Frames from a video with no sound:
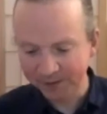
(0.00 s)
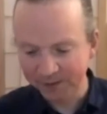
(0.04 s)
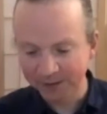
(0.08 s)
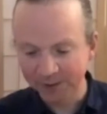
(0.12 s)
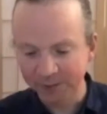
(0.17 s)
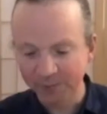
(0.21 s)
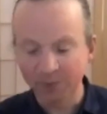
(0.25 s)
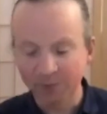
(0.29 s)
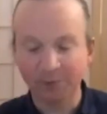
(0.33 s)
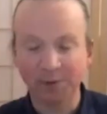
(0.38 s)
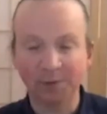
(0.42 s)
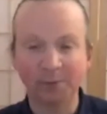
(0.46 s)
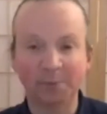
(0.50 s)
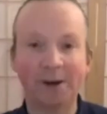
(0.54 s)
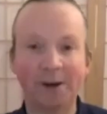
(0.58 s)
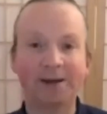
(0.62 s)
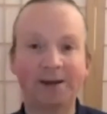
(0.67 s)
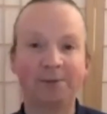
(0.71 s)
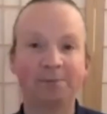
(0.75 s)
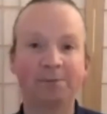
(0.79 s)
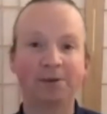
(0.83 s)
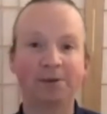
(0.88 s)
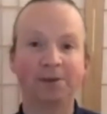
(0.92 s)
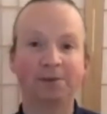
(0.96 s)
When we wake
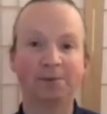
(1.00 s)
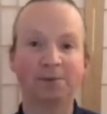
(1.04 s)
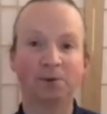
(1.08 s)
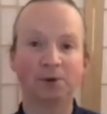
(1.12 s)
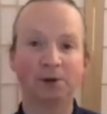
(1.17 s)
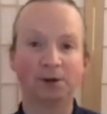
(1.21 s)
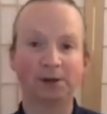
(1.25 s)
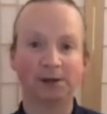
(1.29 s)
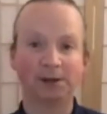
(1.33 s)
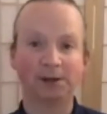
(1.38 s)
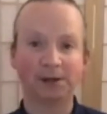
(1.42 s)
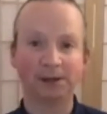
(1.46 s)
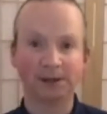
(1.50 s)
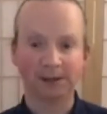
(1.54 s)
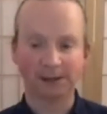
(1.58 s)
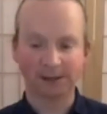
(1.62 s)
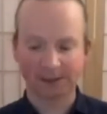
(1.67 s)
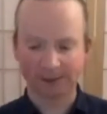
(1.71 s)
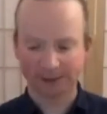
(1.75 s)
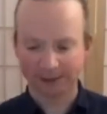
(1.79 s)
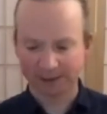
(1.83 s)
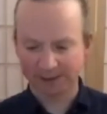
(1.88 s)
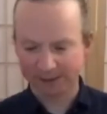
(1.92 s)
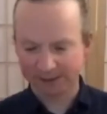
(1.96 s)
up in the morning,
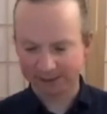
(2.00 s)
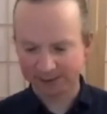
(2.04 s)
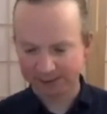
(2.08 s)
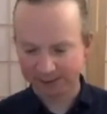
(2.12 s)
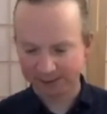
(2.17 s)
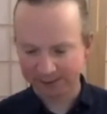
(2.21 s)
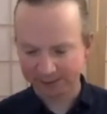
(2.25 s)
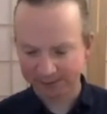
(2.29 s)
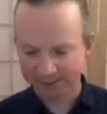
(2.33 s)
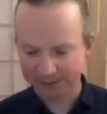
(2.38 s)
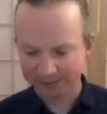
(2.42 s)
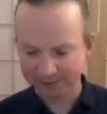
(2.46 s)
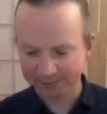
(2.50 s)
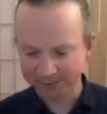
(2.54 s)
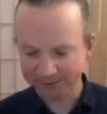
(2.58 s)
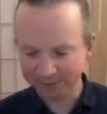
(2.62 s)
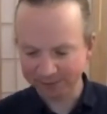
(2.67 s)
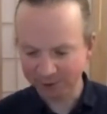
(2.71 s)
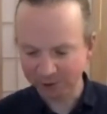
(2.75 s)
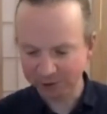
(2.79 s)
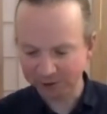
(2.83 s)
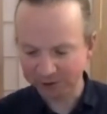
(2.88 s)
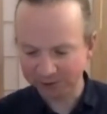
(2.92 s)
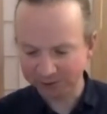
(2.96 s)
there is
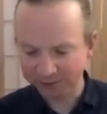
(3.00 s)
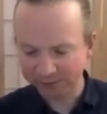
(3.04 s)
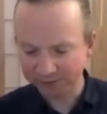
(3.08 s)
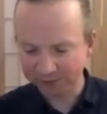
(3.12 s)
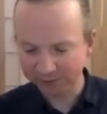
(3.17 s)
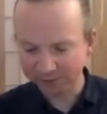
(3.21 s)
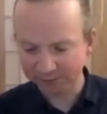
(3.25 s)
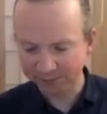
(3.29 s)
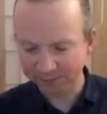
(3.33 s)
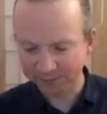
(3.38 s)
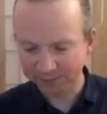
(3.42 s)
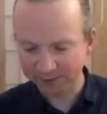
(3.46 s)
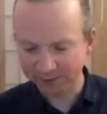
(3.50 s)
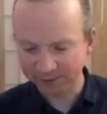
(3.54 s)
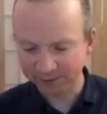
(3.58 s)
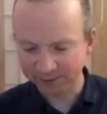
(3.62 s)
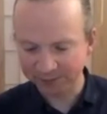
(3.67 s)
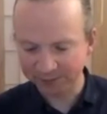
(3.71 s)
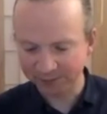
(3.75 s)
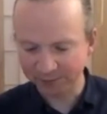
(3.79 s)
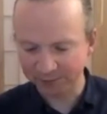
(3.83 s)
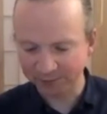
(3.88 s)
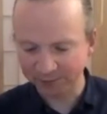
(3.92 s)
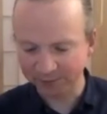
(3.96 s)
no need to jumpstart its
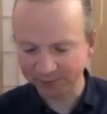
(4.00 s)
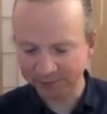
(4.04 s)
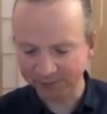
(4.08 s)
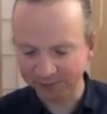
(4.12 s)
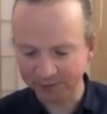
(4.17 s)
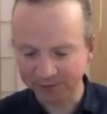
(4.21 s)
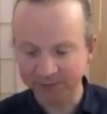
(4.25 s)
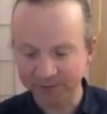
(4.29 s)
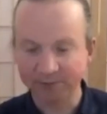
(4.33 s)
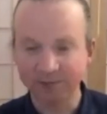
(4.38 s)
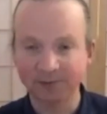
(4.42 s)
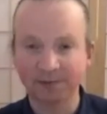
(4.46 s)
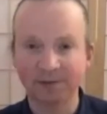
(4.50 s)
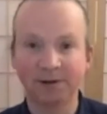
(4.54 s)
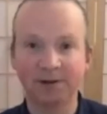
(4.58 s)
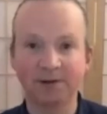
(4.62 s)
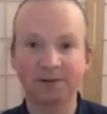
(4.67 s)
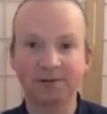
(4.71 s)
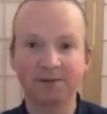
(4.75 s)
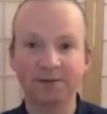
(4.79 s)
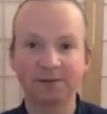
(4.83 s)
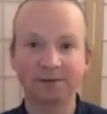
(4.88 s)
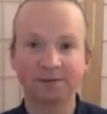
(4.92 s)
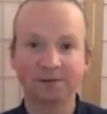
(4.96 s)
process. It
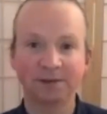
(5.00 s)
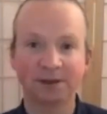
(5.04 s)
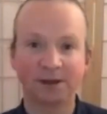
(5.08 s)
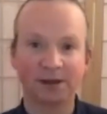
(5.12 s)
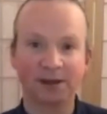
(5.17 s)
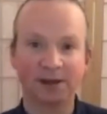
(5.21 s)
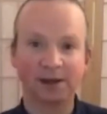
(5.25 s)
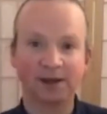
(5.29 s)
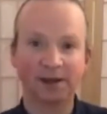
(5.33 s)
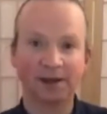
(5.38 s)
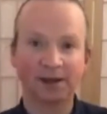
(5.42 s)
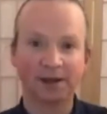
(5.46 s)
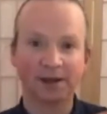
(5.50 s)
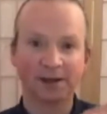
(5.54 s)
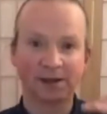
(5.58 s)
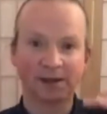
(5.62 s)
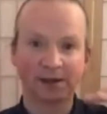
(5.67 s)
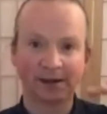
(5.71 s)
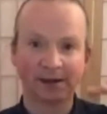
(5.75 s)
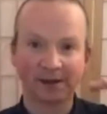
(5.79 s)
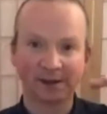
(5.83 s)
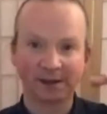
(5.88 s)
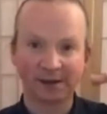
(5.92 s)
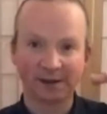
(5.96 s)
is just there,
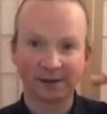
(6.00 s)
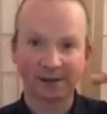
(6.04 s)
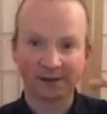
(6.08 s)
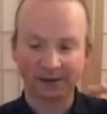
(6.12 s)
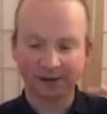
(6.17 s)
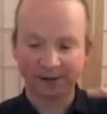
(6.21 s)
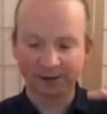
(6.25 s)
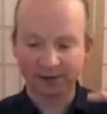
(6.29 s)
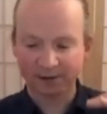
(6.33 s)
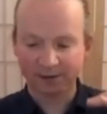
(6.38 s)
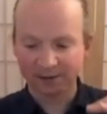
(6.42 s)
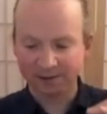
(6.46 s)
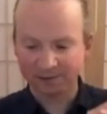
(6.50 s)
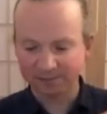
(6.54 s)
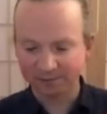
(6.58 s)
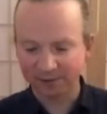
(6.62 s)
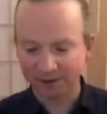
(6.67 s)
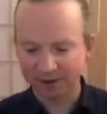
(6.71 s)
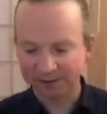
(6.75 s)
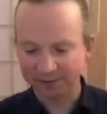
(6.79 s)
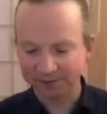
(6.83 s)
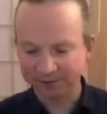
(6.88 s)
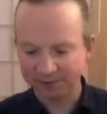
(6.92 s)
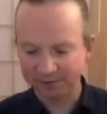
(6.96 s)

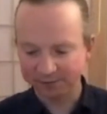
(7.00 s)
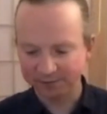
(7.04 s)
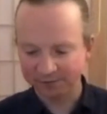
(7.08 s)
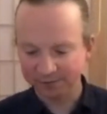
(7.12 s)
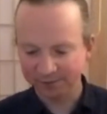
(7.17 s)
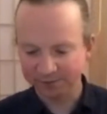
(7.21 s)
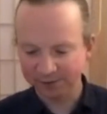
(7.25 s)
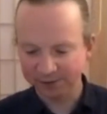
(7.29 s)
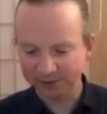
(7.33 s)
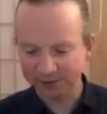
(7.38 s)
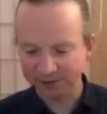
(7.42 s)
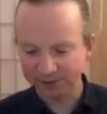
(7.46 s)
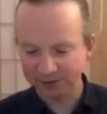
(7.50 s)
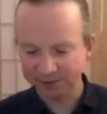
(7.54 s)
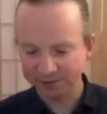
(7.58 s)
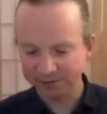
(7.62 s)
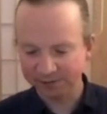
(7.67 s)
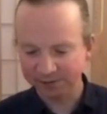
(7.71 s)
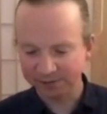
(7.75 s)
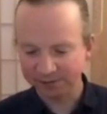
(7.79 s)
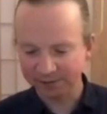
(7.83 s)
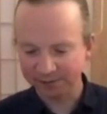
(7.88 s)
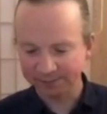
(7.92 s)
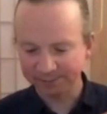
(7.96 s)
rising and falling naturally.